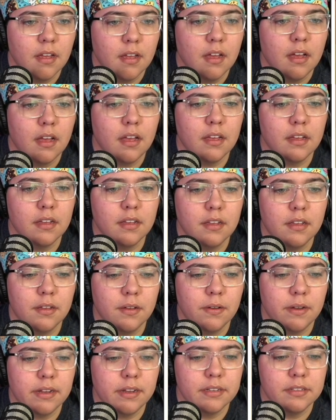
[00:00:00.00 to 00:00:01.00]

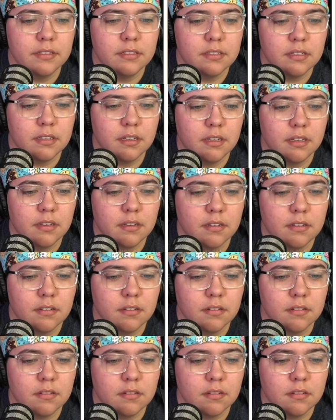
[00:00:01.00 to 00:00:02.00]
Oh, I see.
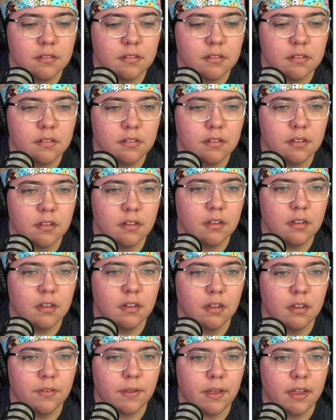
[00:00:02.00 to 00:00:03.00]

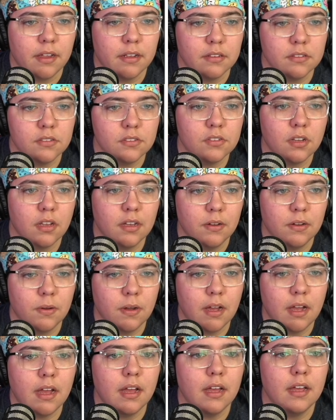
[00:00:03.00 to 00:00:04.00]
Okay, so
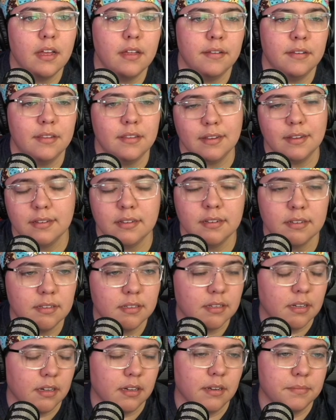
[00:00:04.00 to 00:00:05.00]

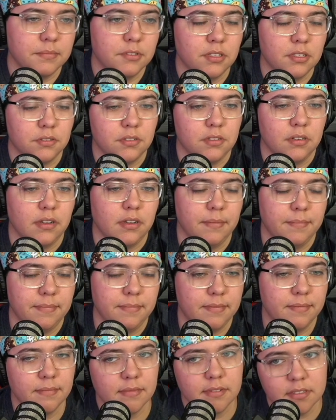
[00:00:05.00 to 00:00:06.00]
I'm so stupid.
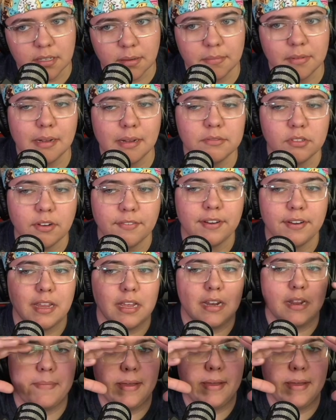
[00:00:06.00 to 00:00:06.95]
Sometimes I forget about